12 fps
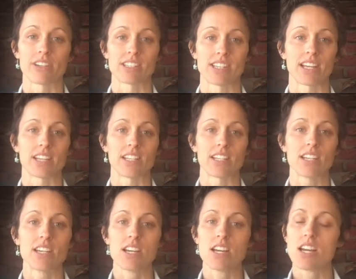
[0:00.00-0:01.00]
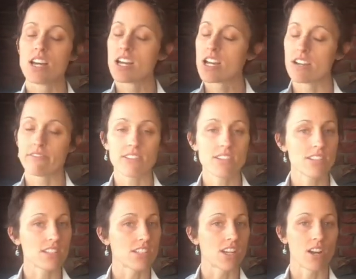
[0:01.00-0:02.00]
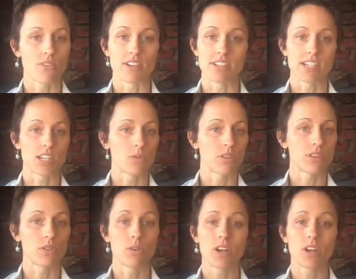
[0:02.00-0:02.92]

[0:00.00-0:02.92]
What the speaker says: anxiety. If this does not resonate with you,